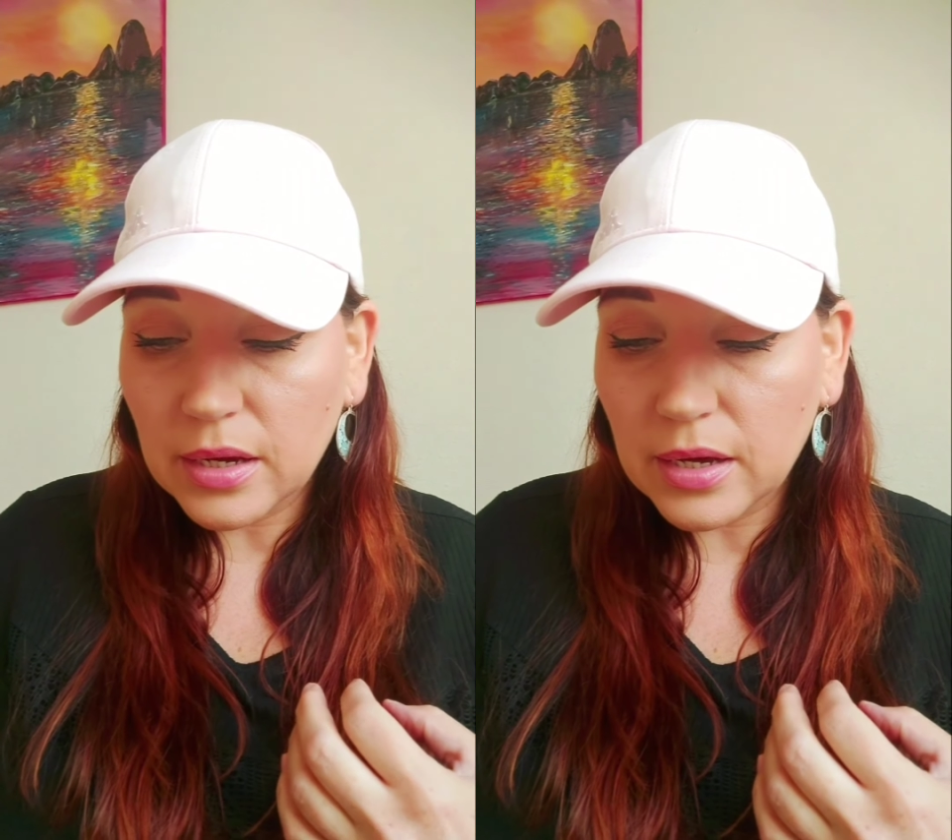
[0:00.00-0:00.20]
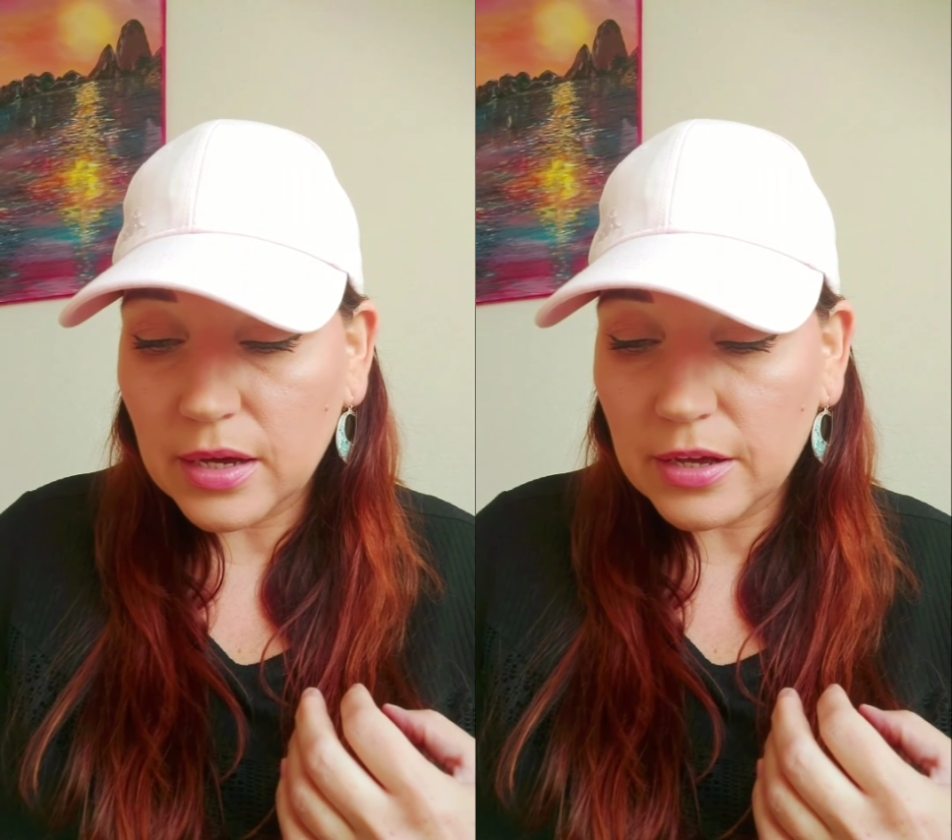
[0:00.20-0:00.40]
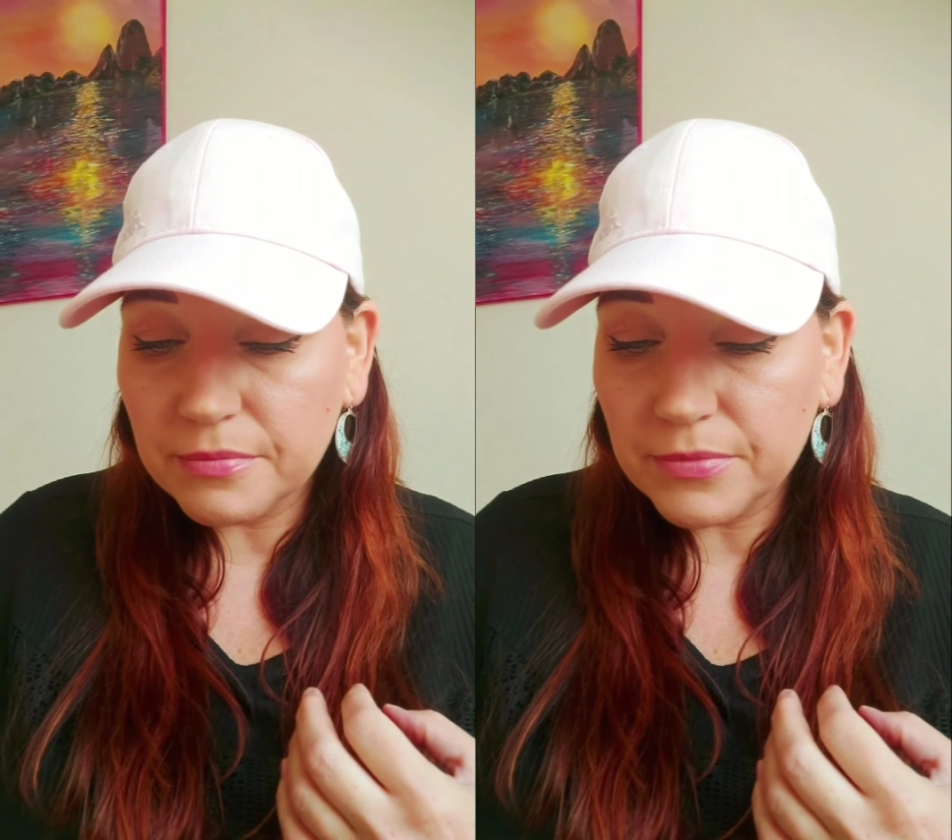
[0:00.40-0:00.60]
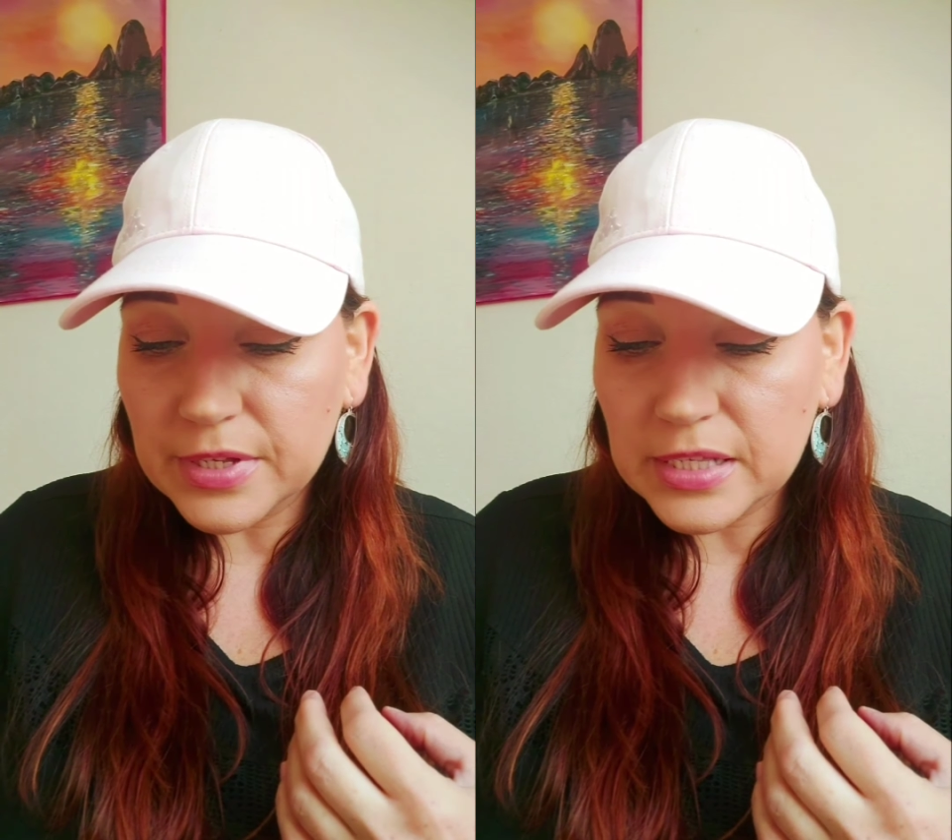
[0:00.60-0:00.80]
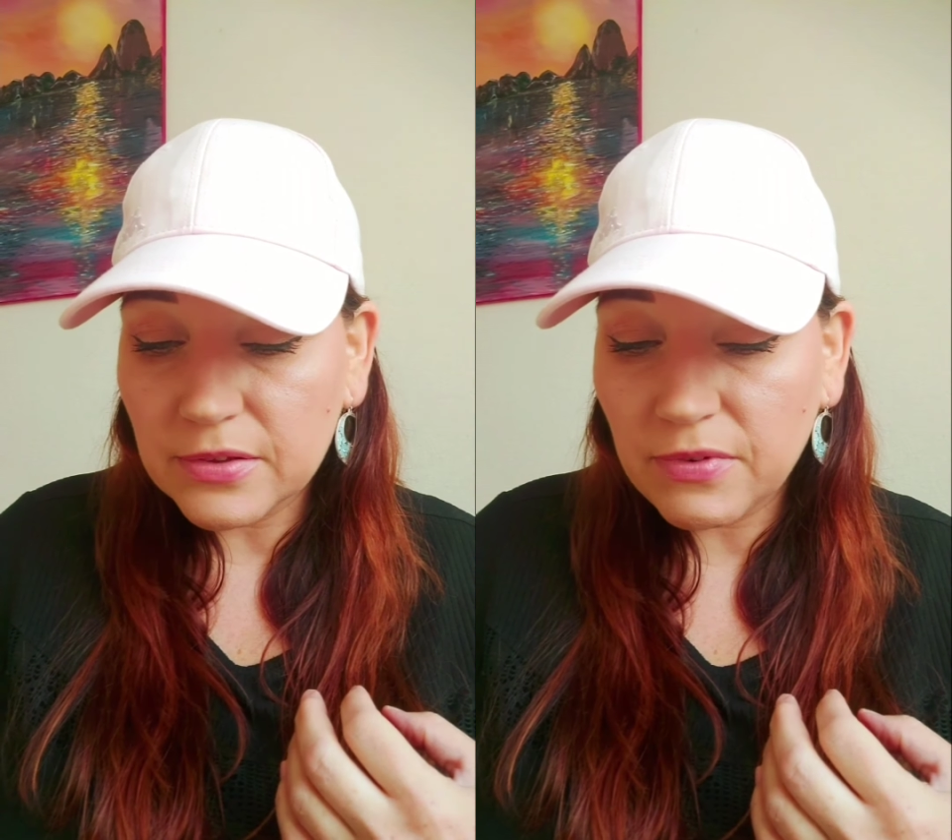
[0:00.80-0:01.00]
Um,
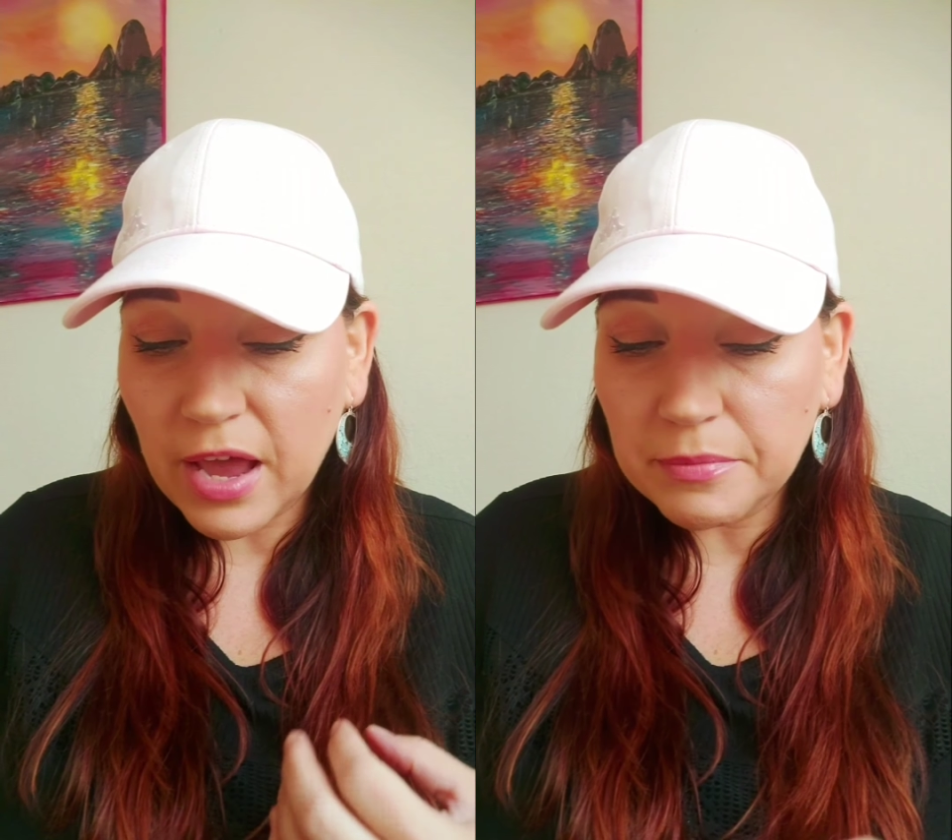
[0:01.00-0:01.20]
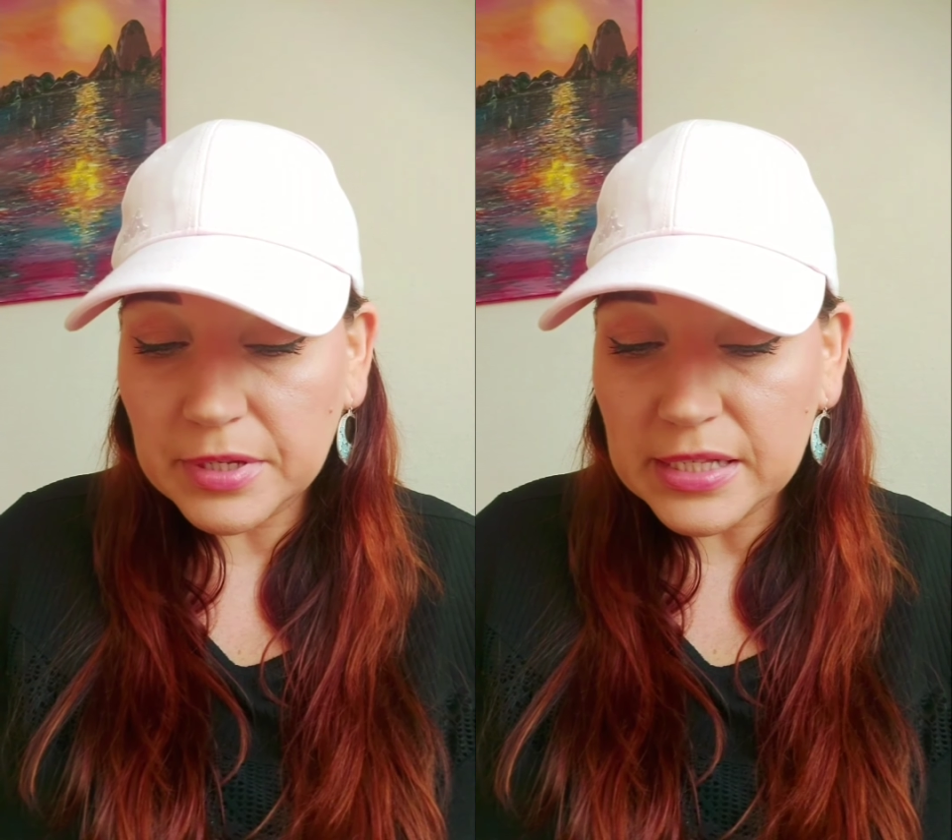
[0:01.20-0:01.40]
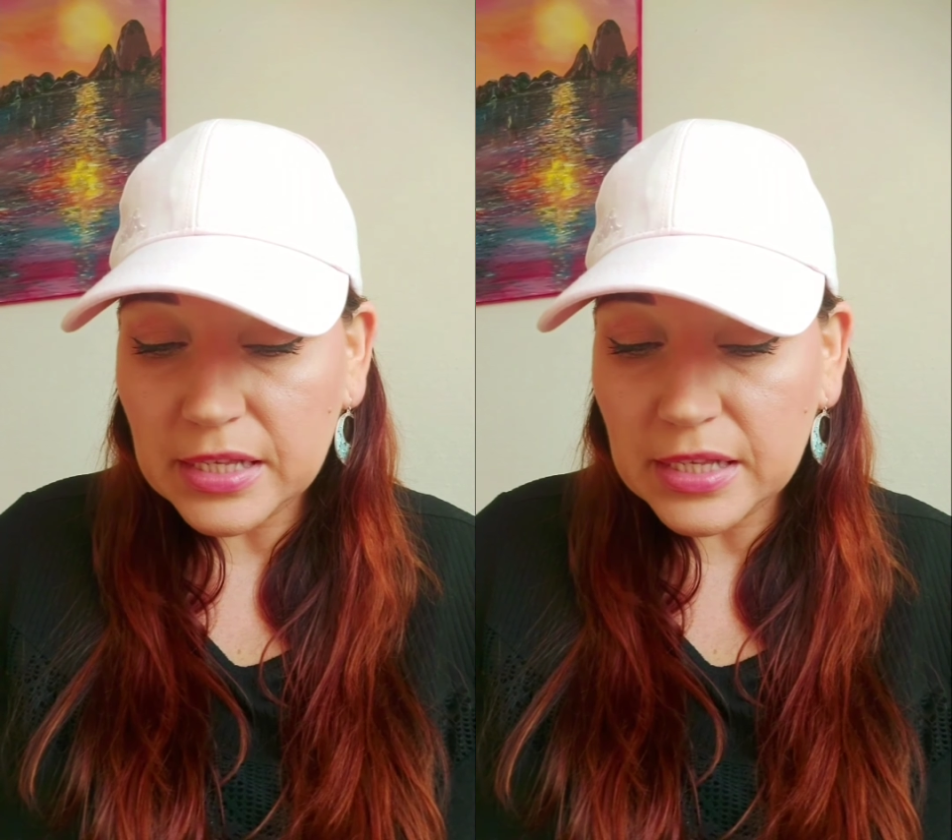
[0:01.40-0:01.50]
this family